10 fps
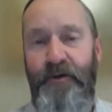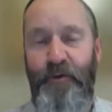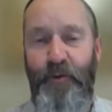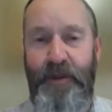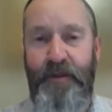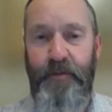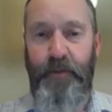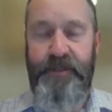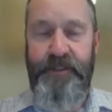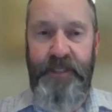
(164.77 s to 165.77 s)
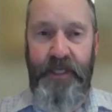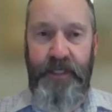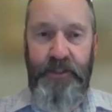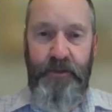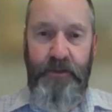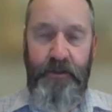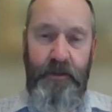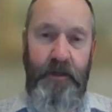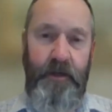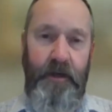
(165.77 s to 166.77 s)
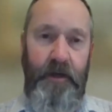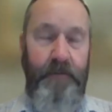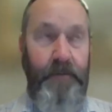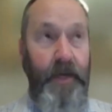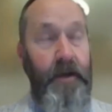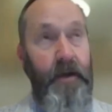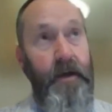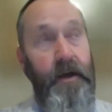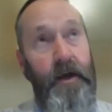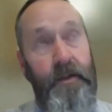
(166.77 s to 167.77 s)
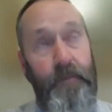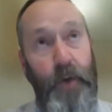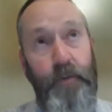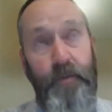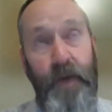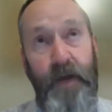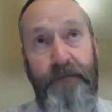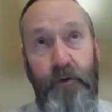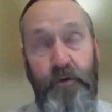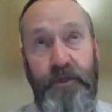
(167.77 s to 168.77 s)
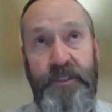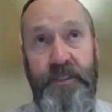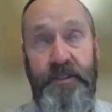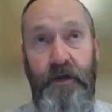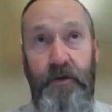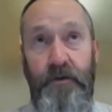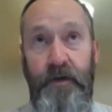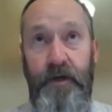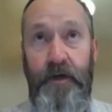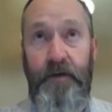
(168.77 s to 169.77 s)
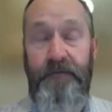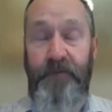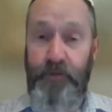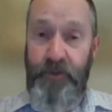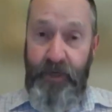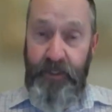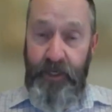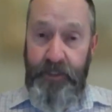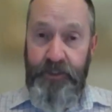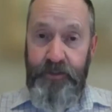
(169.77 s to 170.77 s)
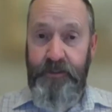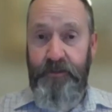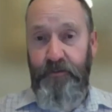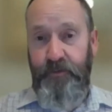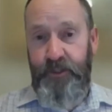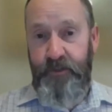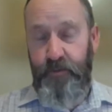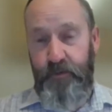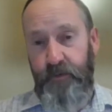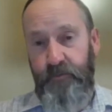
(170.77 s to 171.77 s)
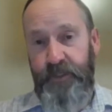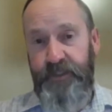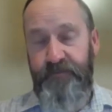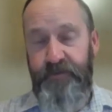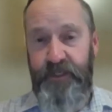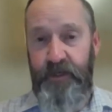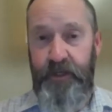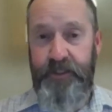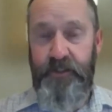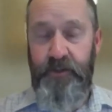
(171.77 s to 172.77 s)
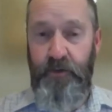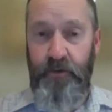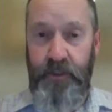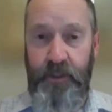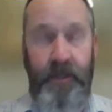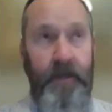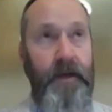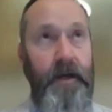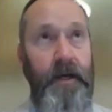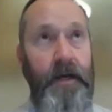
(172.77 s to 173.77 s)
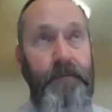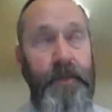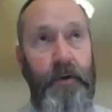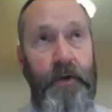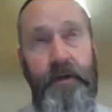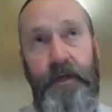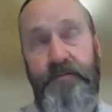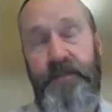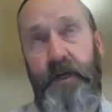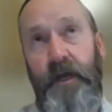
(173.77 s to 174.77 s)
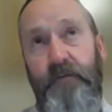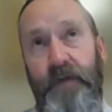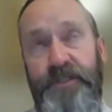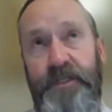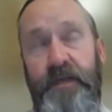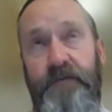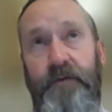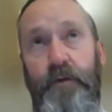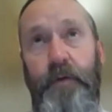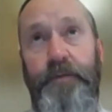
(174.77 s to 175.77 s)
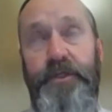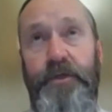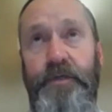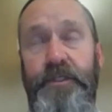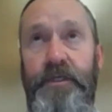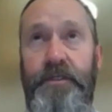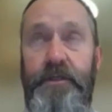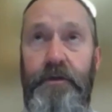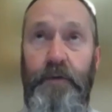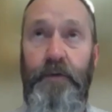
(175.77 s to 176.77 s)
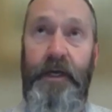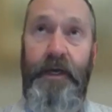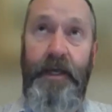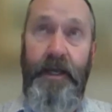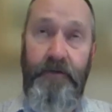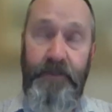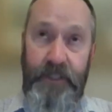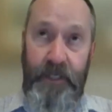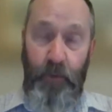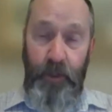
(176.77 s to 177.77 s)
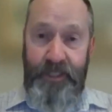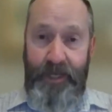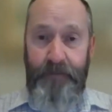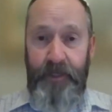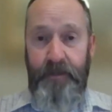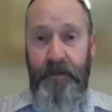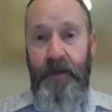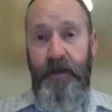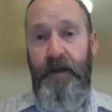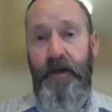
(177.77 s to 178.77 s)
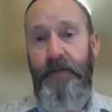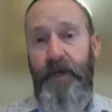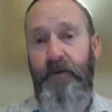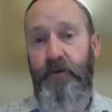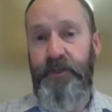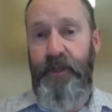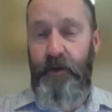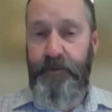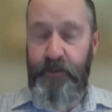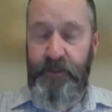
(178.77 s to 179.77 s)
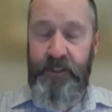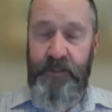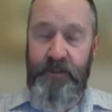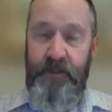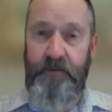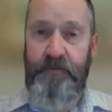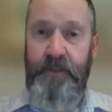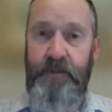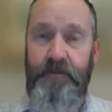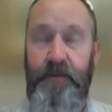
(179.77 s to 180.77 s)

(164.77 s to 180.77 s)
within the presentation. At the moment, my focus is on future regulations, which is the reason for tonight's talk. And tonight really is to give you an opportunity to hear and see what's happening, and also that opportunity to